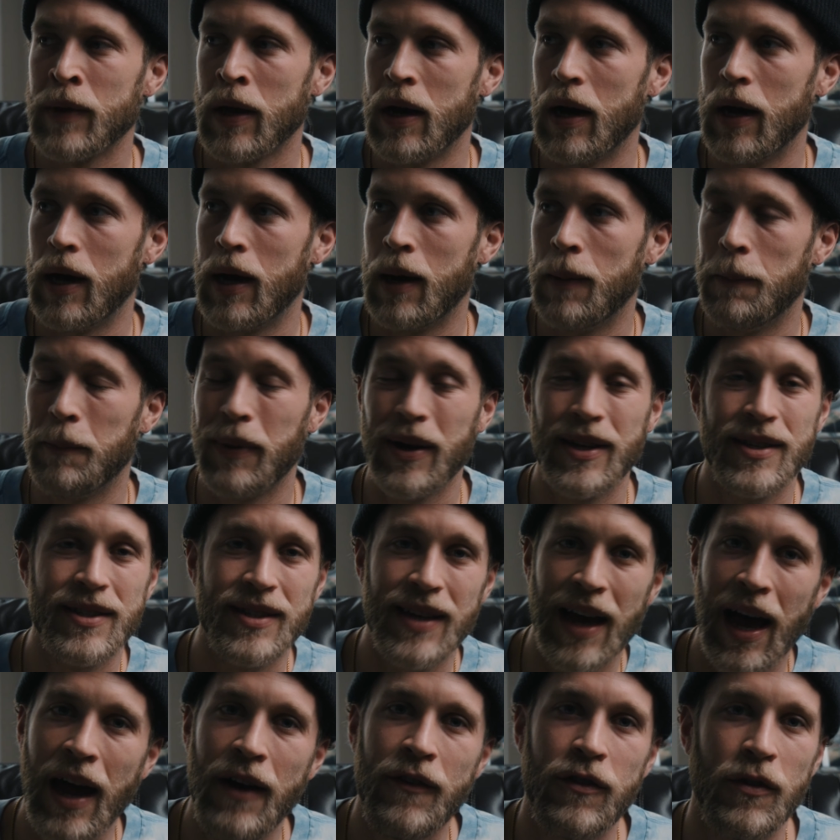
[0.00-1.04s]
But
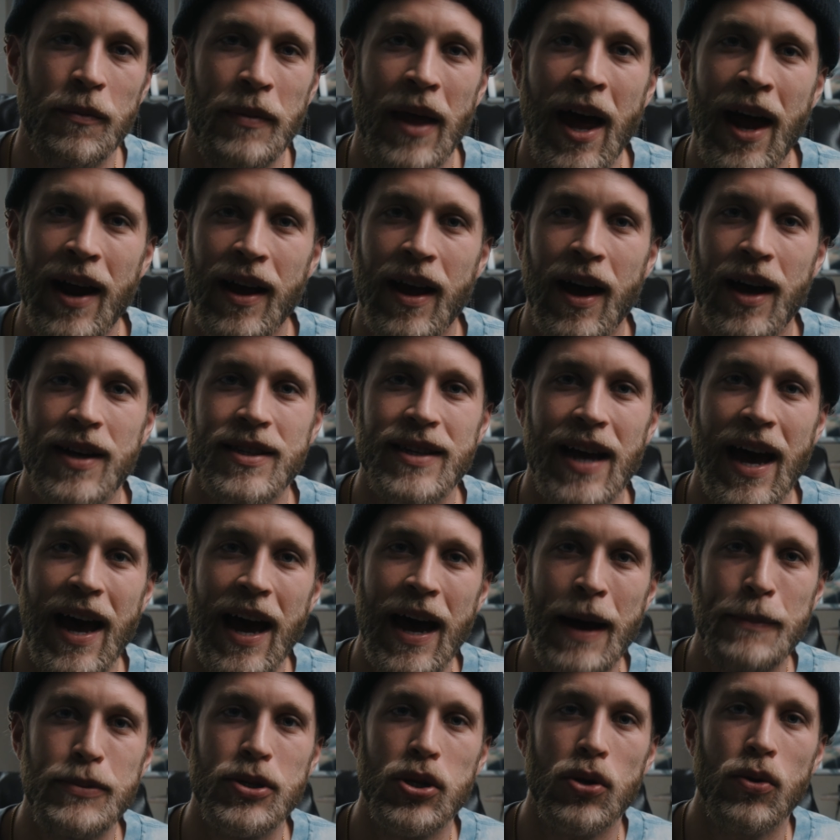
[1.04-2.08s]
aside from that, guys, I
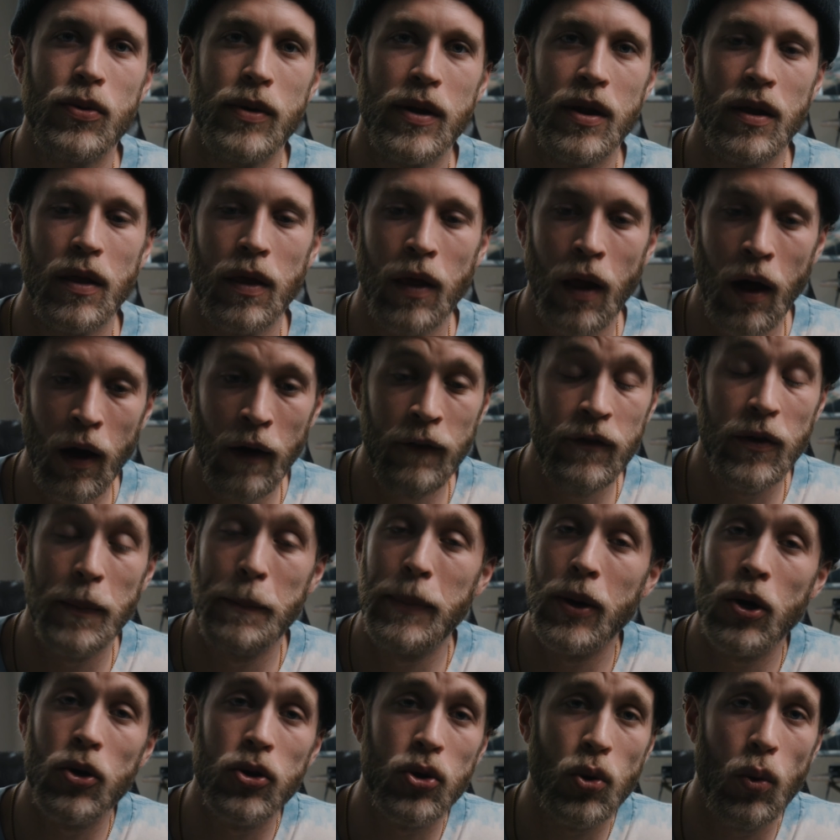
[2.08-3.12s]
absolutely love the
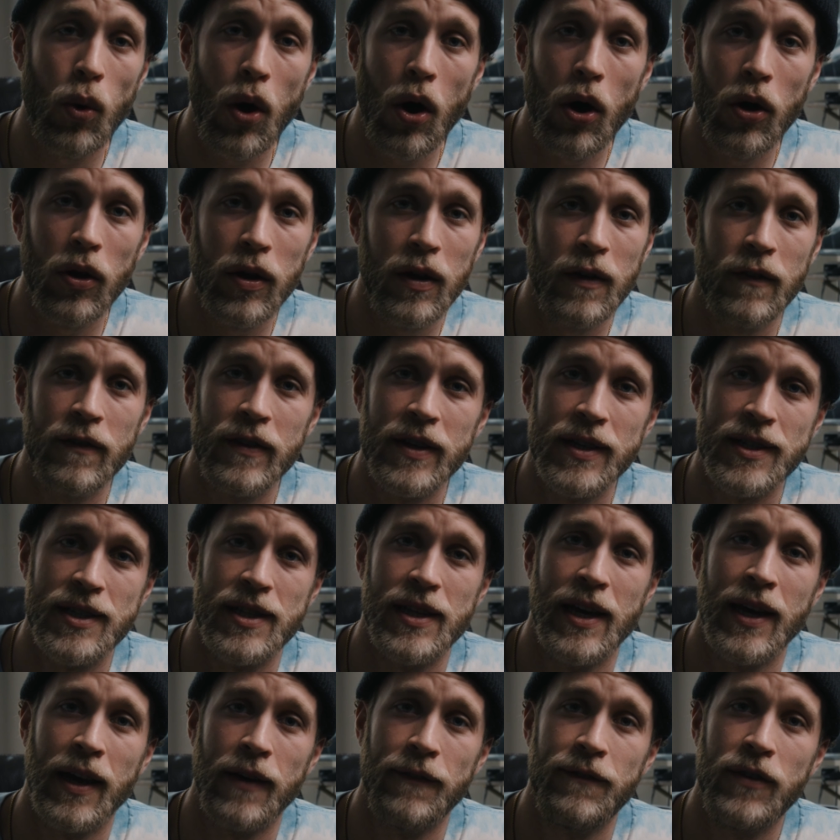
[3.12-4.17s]
build quality of this
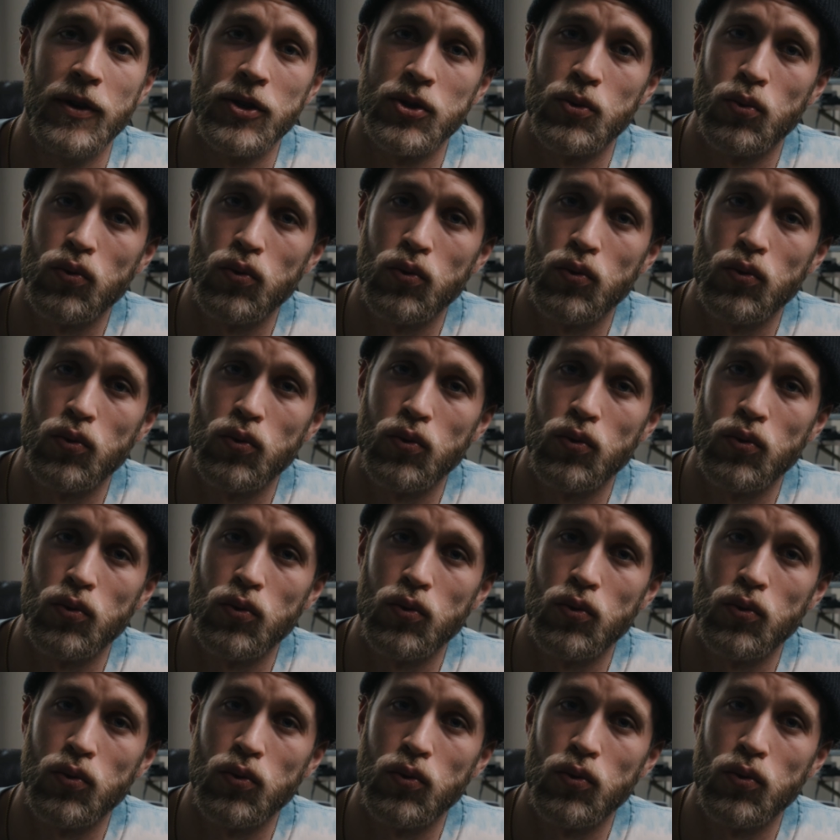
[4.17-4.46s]
thing. It feels